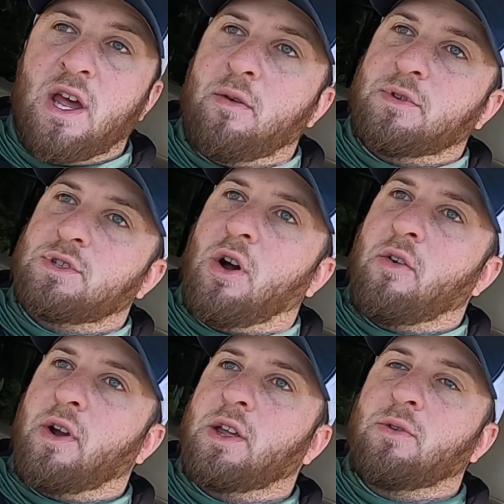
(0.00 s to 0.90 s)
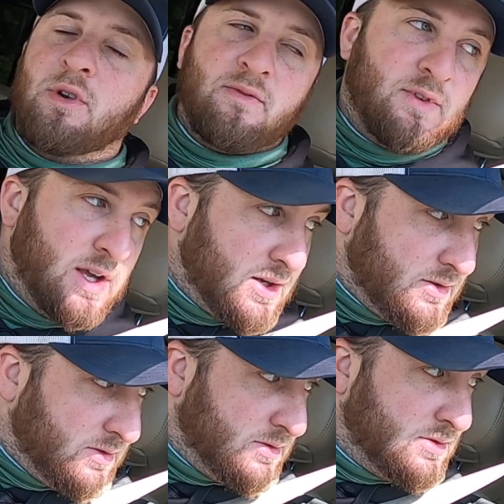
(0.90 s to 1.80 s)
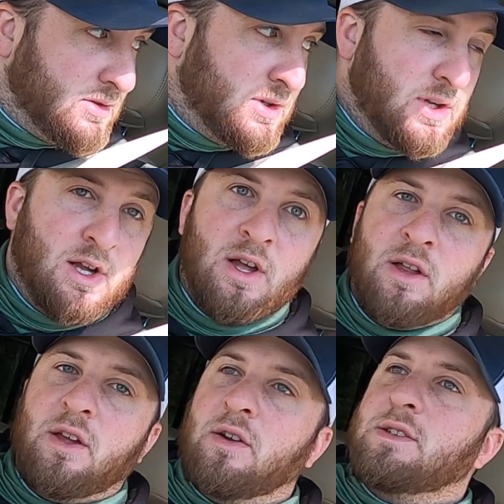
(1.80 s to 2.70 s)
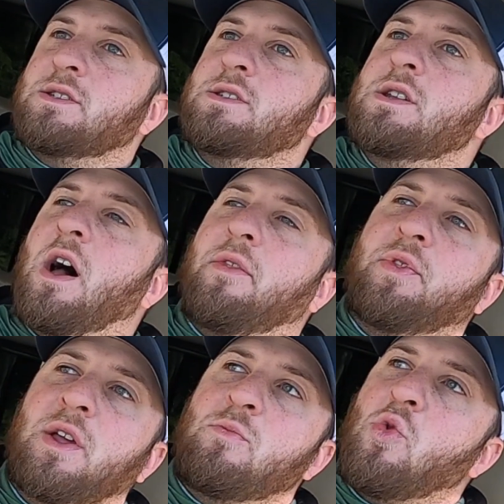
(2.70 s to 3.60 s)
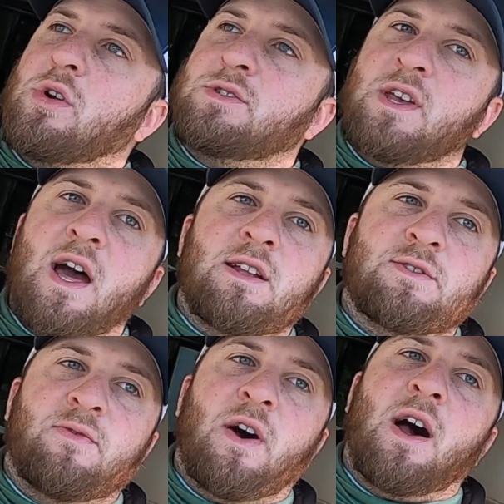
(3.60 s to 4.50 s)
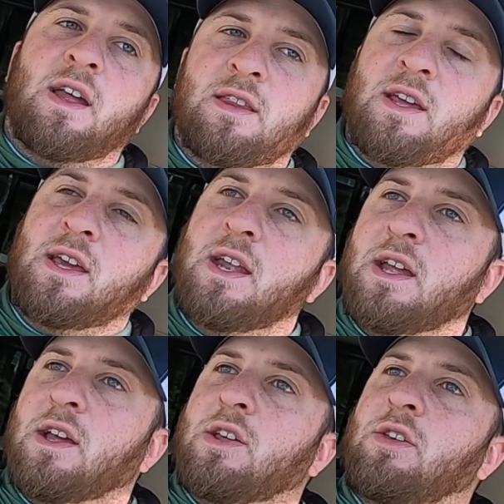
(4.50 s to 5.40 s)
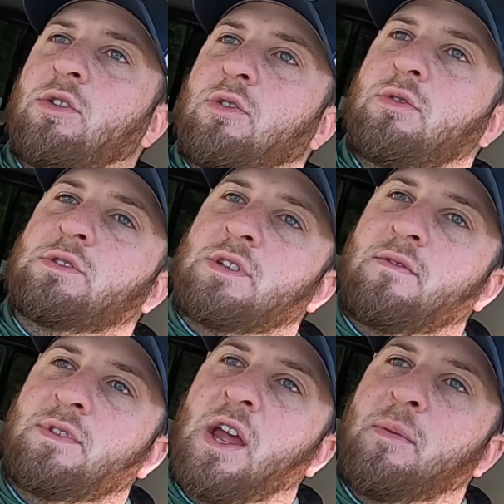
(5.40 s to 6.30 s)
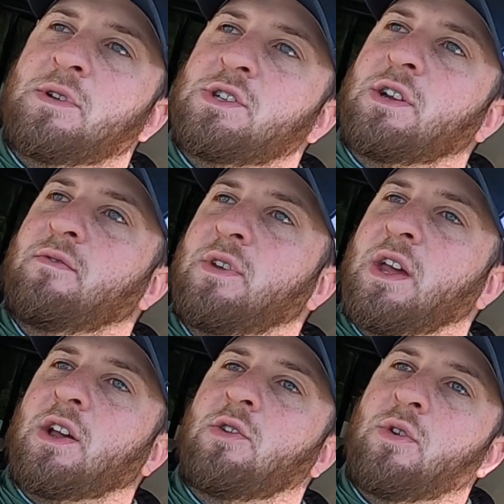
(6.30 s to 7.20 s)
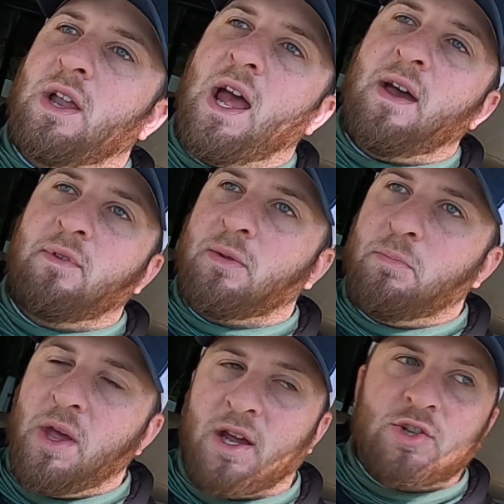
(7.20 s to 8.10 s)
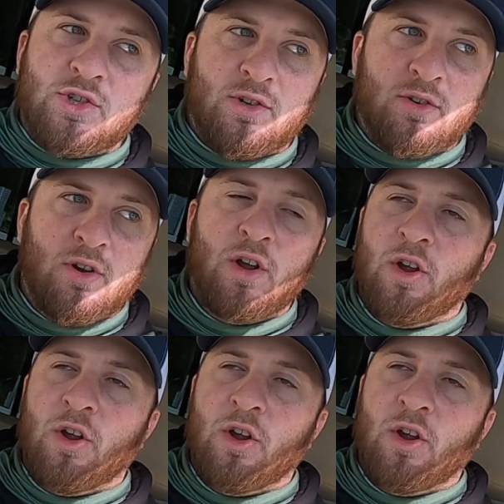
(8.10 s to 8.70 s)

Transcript: that was already on a vehicle. There is nothing more satisfying than getting accused of damaging a vehicle and having picture